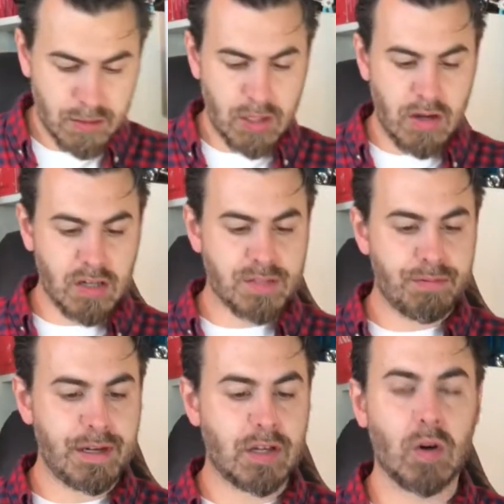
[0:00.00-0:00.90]

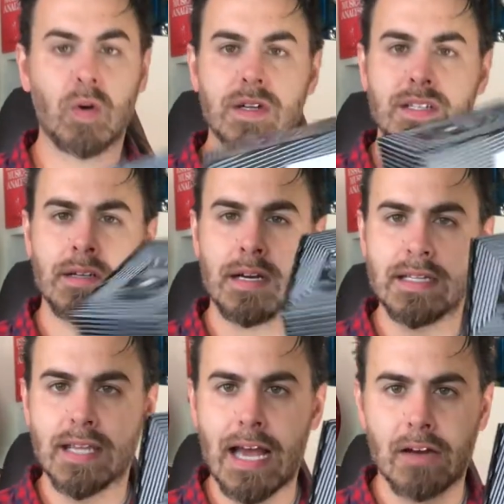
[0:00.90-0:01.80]
It's a
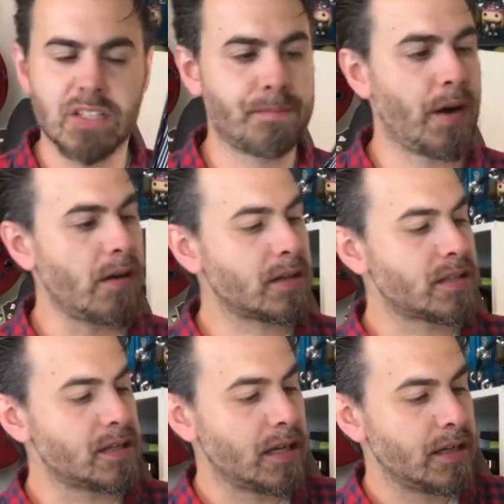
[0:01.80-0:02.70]
nice outer
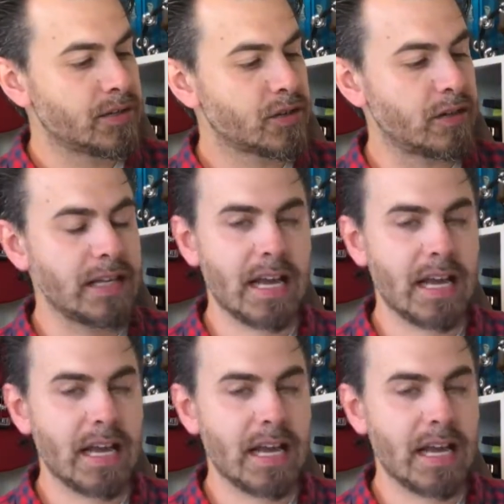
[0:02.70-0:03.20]
box. It's got